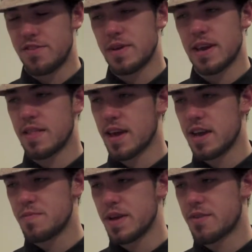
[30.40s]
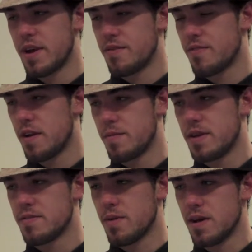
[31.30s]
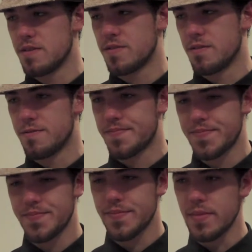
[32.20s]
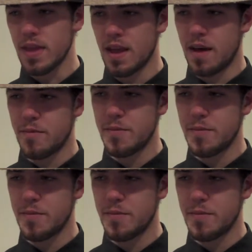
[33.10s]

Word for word: weekend, the guys played great in front of me as well. So. Mm. Um, it